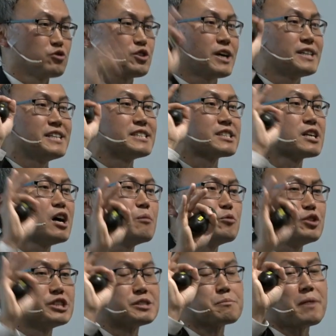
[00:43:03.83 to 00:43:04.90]
Chinese
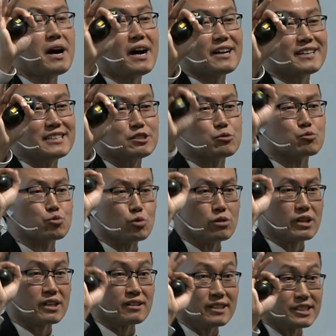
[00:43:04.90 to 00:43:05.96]
Communist Party's
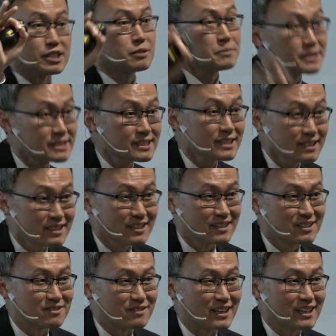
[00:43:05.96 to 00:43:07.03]
ruling legitimacy
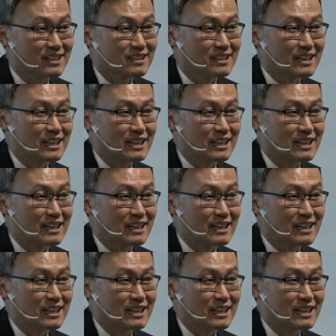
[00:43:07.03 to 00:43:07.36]
right?